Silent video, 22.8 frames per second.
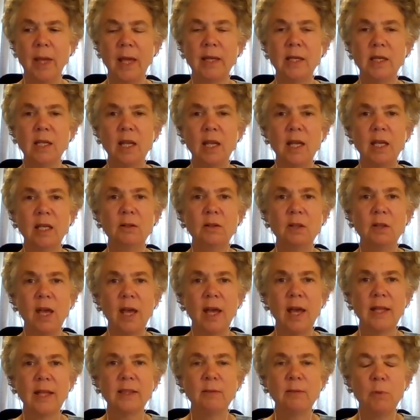And
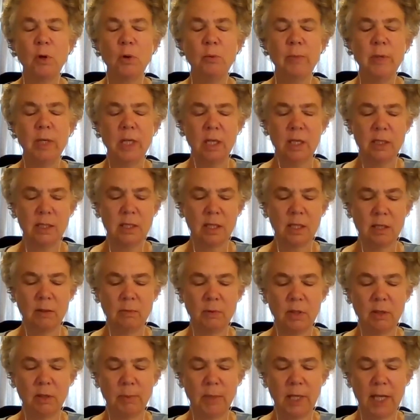at the moment, is
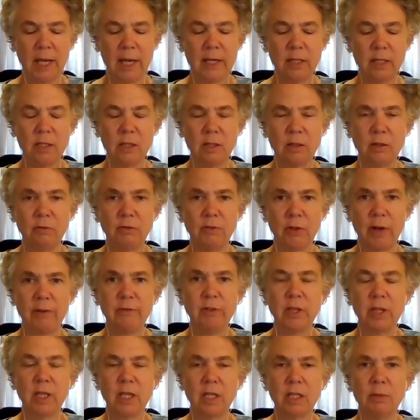the plan for
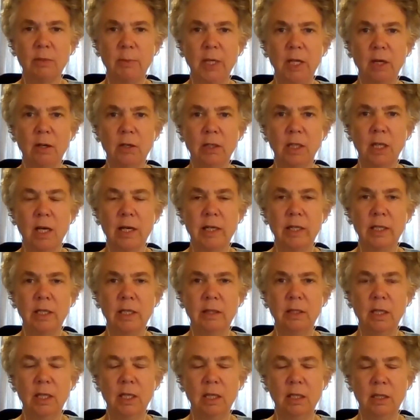everything to be online
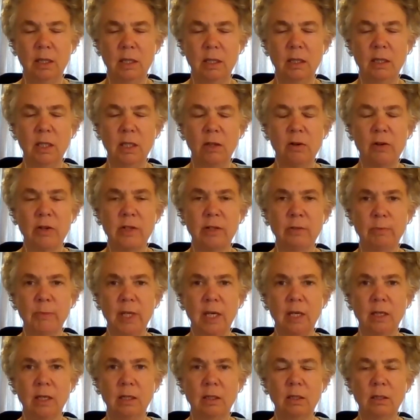in the autumn
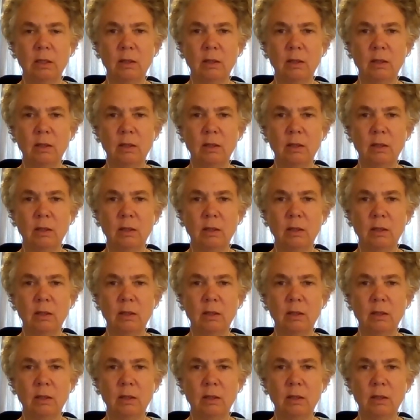then?